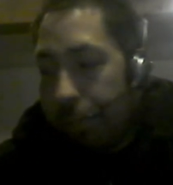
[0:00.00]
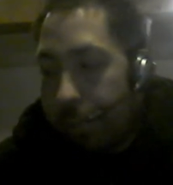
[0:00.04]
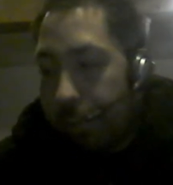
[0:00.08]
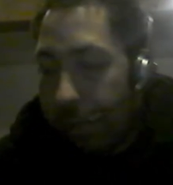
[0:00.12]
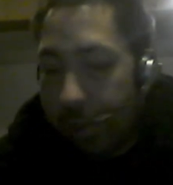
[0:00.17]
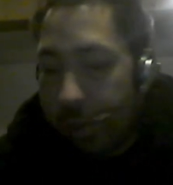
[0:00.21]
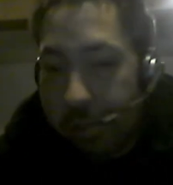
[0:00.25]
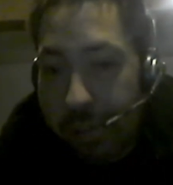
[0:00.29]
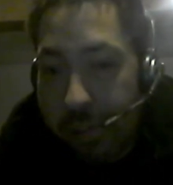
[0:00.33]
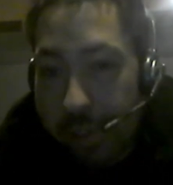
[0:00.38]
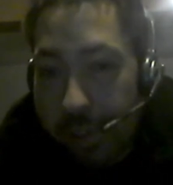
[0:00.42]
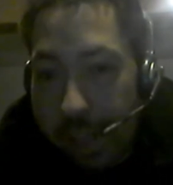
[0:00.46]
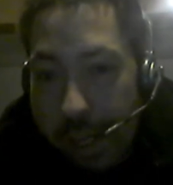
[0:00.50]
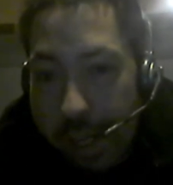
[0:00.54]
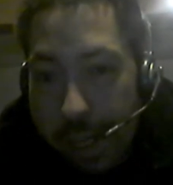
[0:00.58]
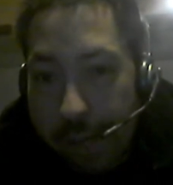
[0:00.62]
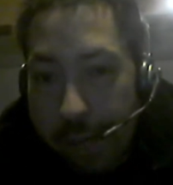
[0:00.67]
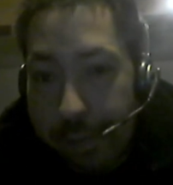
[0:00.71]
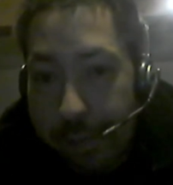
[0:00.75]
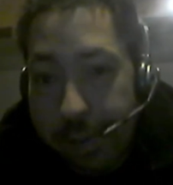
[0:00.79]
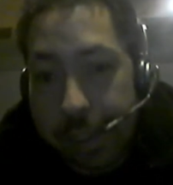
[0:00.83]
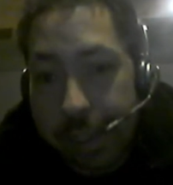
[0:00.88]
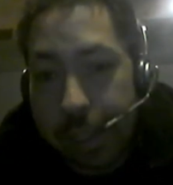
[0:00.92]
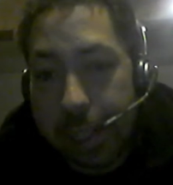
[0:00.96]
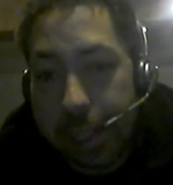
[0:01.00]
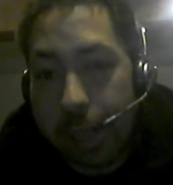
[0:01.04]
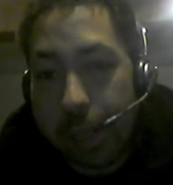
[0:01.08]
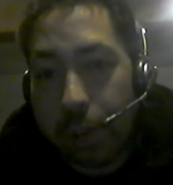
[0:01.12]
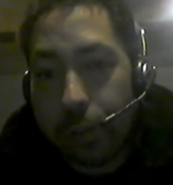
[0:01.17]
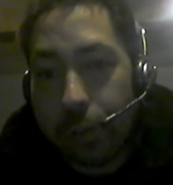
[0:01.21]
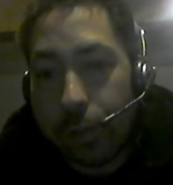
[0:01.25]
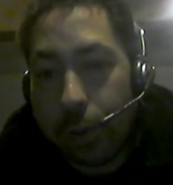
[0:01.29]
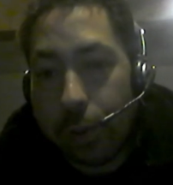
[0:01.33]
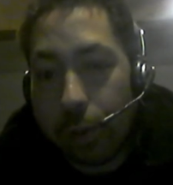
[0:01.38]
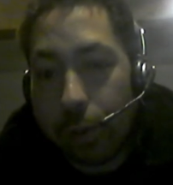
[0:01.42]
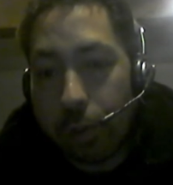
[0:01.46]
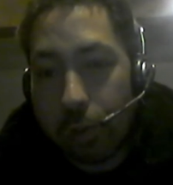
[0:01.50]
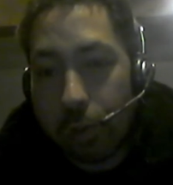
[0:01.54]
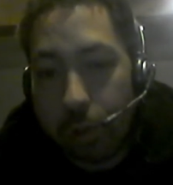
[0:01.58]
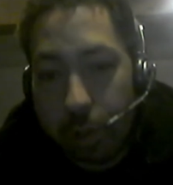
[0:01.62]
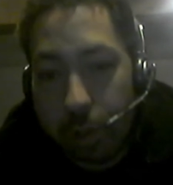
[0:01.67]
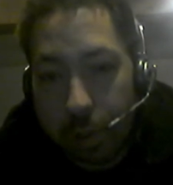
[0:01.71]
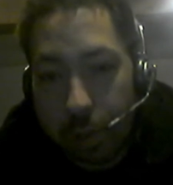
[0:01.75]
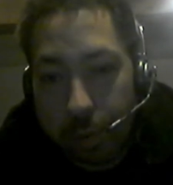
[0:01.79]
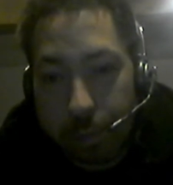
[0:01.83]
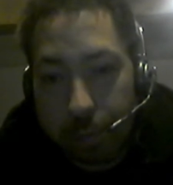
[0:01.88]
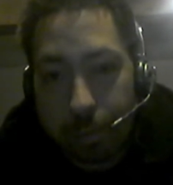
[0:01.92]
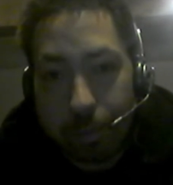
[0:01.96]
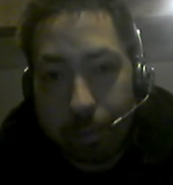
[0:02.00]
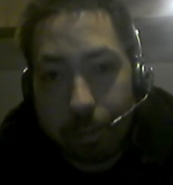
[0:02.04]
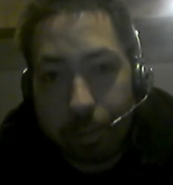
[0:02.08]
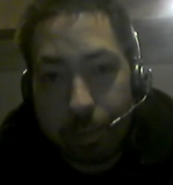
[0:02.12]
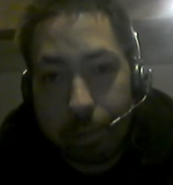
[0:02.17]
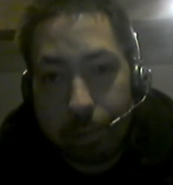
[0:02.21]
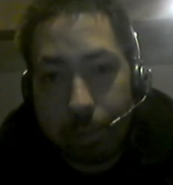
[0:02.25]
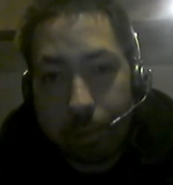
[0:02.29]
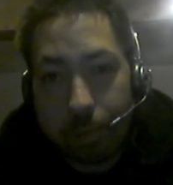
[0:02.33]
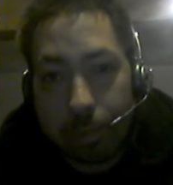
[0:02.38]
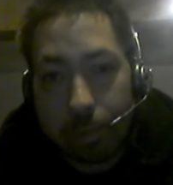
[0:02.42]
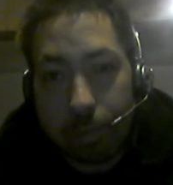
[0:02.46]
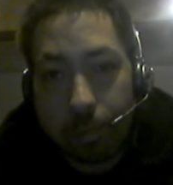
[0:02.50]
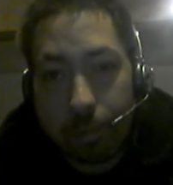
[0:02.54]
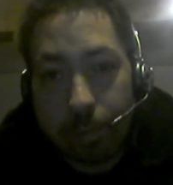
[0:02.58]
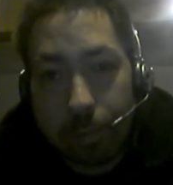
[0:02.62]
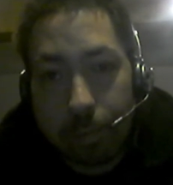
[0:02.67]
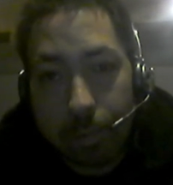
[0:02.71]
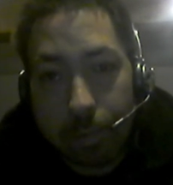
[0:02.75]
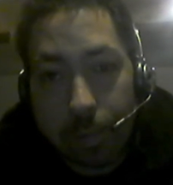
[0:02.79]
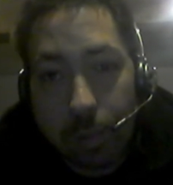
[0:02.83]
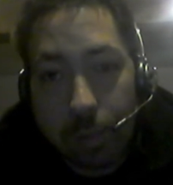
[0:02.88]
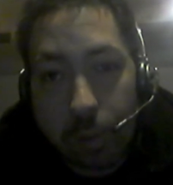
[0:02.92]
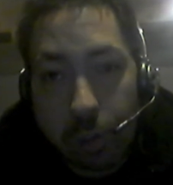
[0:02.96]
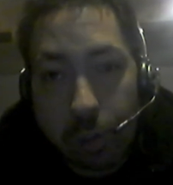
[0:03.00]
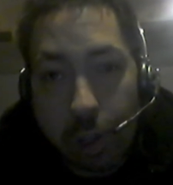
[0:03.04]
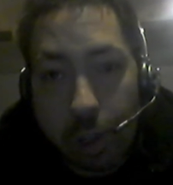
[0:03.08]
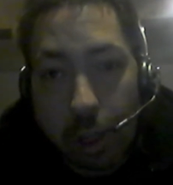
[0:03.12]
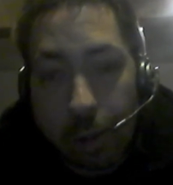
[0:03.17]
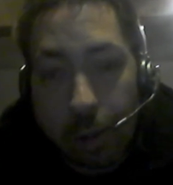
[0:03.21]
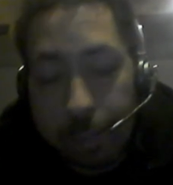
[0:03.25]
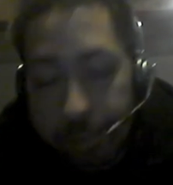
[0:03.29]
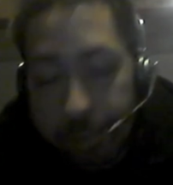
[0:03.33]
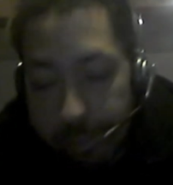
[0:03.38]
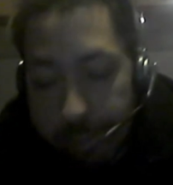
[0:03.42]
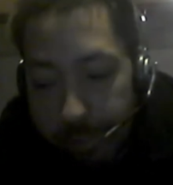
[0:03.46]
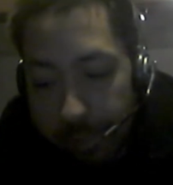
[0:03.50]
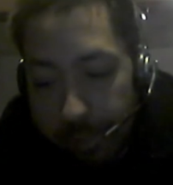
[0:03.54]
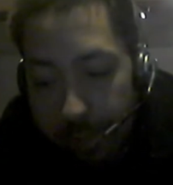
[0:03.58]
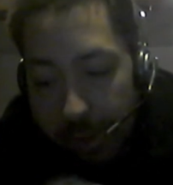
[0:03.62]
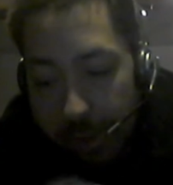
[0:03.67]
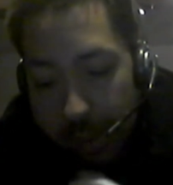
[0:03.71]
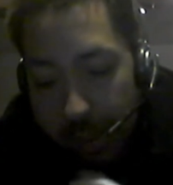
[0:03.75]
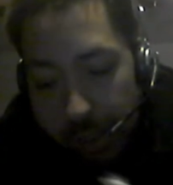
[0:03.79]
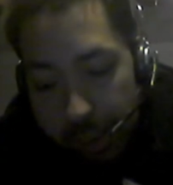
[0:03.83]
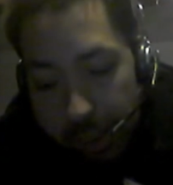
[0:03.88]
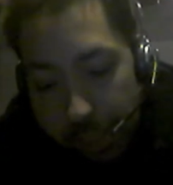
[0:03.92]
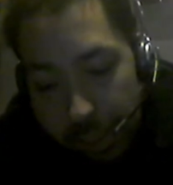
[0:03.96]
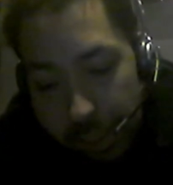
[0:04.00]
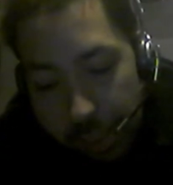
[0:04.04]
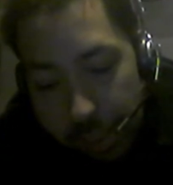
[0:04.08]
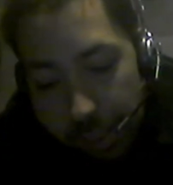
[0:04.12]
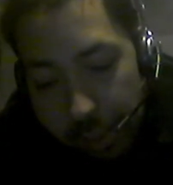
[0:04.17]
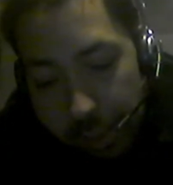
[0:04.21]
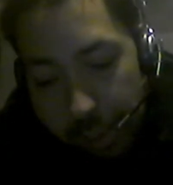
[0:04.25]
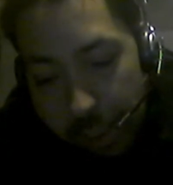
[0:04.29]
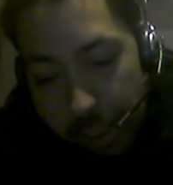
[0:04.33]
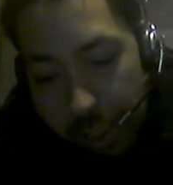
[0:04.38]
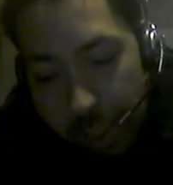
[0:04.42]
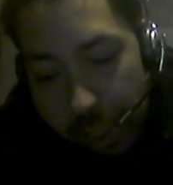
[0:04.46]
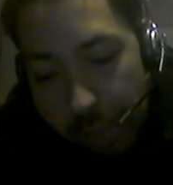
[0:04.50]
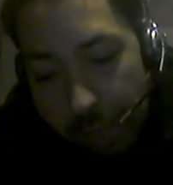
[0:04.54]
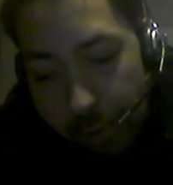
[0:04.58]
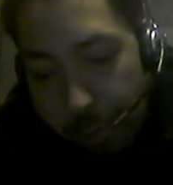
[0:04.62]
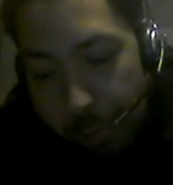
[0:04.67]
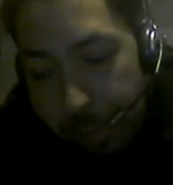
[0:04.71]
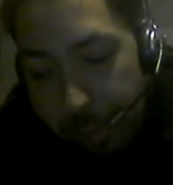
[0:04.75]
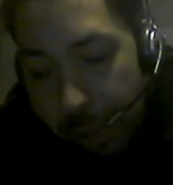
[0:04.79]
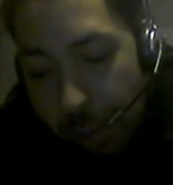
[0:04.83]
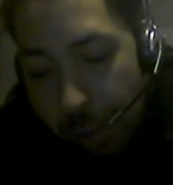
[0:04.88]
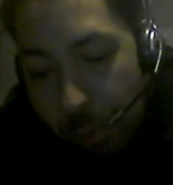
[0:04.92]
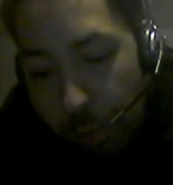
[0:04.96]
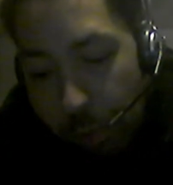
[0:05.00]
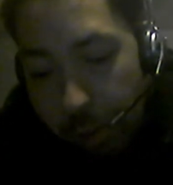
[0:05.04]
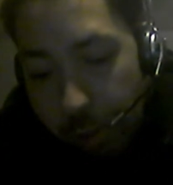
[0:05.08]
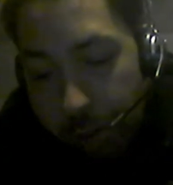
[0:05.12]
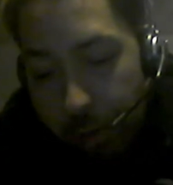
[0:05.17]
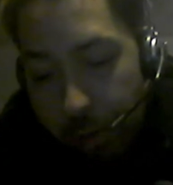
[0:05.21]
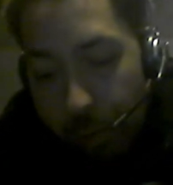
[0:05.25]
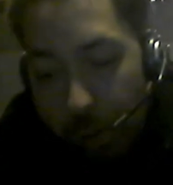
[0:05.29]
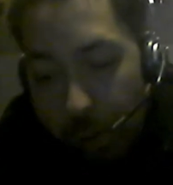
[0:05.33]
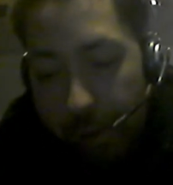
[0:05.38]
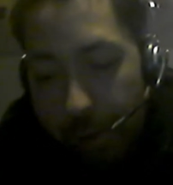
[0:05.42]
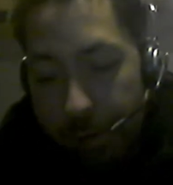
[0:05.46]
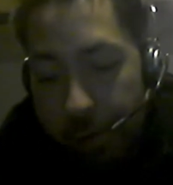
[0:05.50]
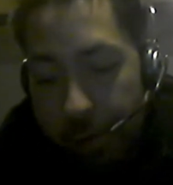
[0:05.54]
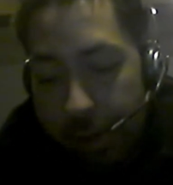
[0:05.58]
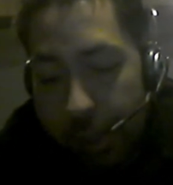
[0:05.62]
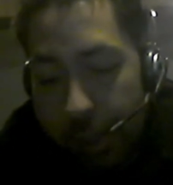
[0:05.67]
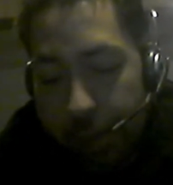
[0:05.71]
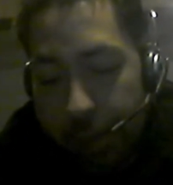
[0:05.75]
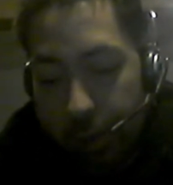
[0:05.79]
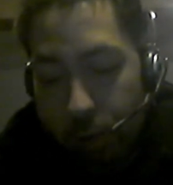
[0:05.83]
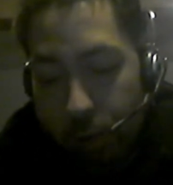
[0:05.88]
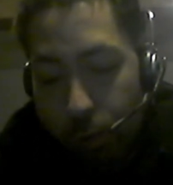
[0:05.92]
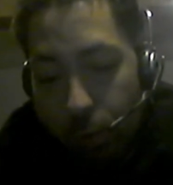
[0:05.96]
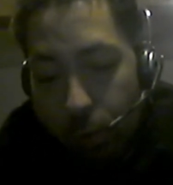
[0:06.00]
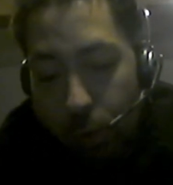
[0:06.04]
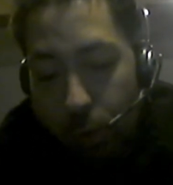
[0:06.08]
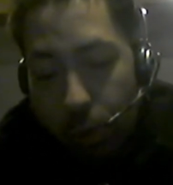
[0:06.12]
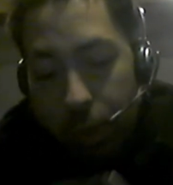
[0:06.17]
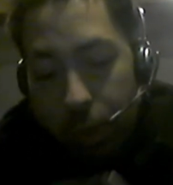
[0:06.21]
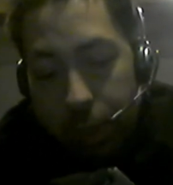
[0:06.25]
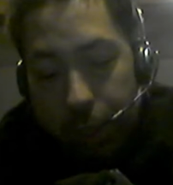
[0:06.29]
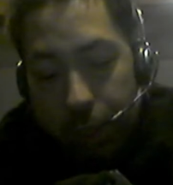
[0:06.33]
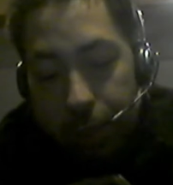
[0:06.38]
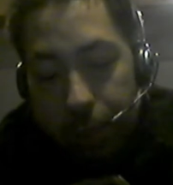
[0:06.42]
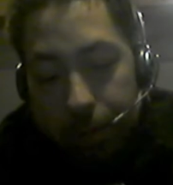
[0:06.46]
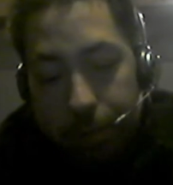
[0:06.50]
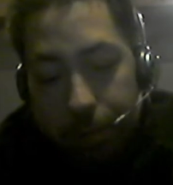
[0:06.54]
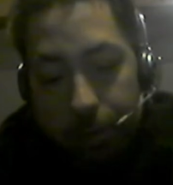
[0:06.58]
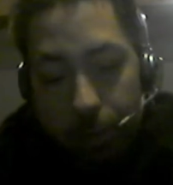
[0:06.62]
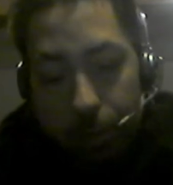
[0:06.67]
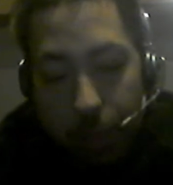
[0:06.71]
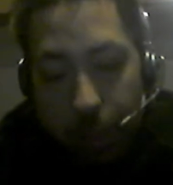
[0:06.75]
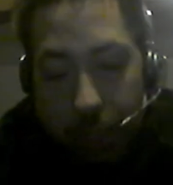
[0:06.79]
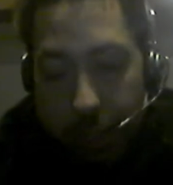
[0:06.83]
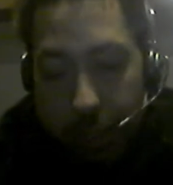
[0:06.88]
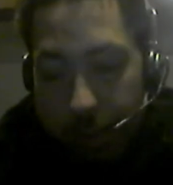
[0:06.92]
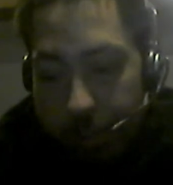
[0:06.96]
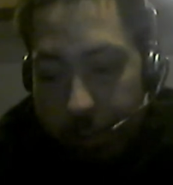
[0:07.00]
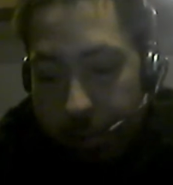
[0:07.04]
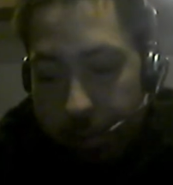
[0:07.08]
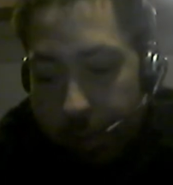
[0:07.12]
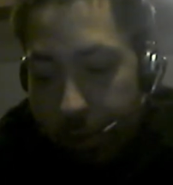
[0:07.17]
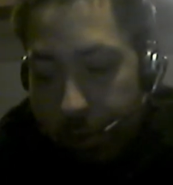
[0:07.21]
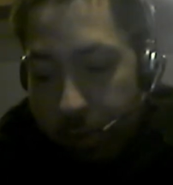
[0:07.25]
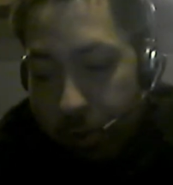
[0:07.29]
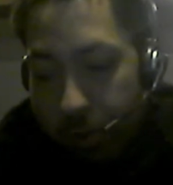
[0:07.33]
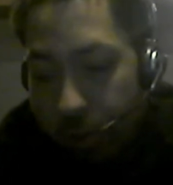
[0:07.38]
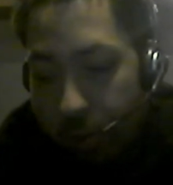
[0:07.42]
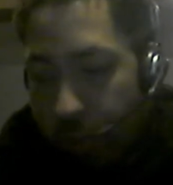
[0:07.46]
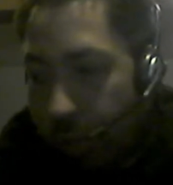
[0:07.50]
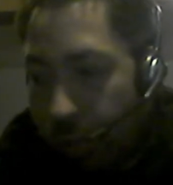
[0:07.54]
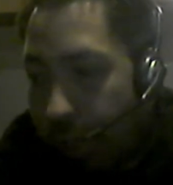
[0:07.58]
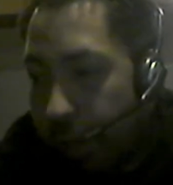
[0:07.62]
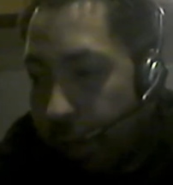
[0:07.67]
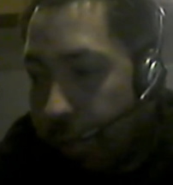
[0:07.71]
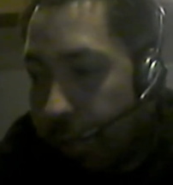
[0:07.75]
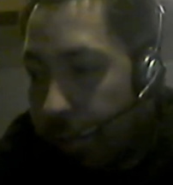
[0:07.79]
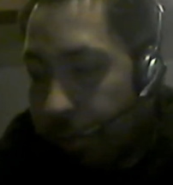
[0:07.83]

this and that and everything else, folks. So, everybody wondered whether or not this would work. Well, let's see it.